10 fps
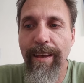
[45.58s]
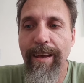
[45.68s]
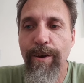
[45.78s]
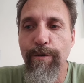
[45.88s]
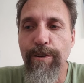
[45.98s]

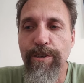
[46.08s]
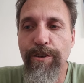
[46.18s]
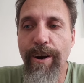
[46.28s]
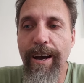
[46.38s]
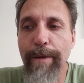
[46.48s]
who
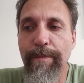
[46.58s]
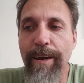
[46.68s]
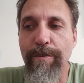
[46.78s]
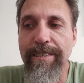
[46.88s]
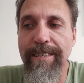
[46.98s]
described
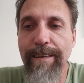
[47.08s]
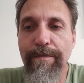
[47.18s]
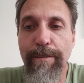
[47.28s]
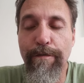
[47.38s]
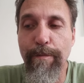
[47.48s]
they
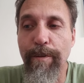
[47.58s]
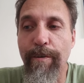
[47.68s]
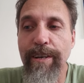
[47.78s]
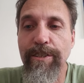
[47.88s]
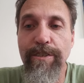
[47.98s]
received it from the
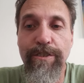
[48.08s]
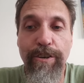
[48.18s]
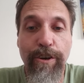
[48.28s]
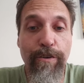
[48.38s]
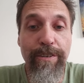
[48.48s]
Russian
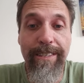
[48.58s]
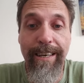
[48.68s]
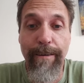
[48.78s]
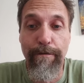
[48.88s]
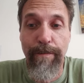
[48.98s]

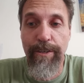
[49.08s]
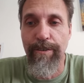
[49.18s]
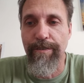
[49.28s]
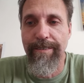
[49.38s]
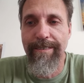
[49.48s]
security
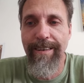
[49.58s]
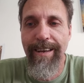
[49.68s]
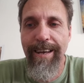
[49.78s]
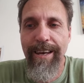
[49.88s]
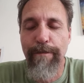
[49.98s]
officials.
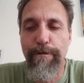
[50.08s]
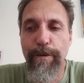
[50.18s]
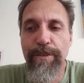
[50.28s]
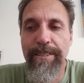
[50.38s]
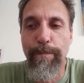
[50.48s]
It
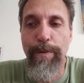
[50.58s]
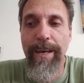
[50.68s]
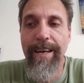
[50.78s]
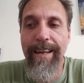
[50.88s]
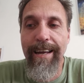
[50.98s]
first
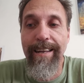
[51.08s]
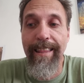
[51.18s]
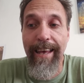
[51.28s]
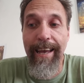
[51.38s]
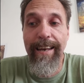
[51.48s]
appeared under
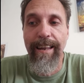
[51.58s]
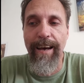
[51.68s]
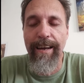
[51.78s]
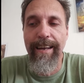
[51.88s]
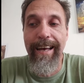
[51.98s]
the
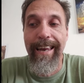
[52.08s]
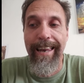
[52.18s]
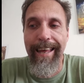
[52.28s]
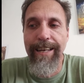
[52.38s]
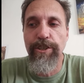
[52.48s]
headline
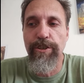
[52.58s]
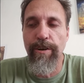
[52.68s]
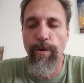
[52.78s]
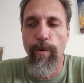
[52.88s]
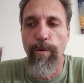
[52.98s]

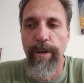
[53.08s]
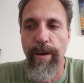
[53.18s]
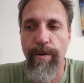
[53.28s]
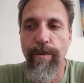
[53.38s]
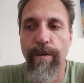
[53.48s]
Alleged
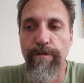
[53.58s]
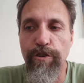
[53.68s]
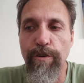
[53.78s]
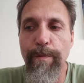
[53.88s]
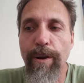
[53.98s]
Audio of
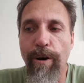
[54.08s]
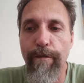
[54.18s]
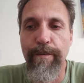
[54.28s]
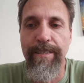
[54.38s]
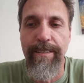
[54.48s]
German
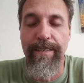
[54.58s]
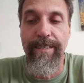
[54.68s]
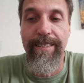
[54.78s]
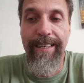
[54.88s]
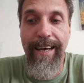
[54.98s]
Officers
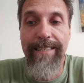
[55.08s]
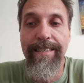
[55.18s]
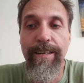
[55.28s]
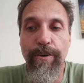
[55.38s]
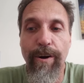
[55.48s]

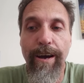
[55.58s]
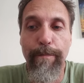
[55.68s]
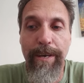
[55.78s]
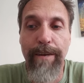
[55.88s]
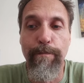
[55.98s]
Discussing
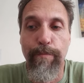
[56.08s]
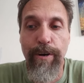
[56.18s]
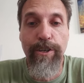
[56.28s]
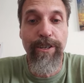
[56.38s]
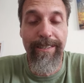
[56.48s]
Crimean
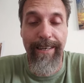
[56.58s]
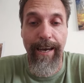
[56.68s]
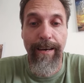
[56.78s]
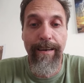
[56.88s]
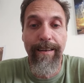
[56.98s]
Bridge
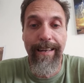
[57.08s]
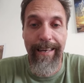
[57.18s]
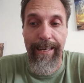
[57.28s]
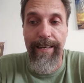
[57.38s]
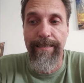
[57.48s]
Attack
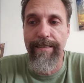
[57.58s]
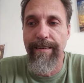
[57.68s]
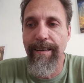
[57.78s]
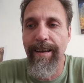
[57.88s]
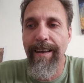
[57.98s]
Leaked,
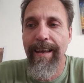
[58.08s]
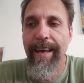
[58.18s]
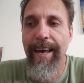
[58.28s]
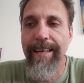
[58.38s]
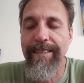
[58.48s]

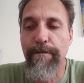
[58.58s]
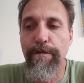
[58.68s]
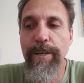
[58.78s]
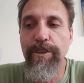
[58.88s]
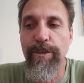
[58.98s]
as it
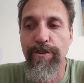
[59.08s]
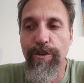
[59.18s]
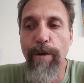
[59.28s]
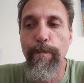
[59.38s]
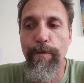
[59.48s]
featured
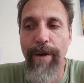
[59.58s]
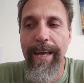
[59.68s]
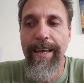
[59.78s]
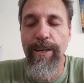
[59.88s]
top ranking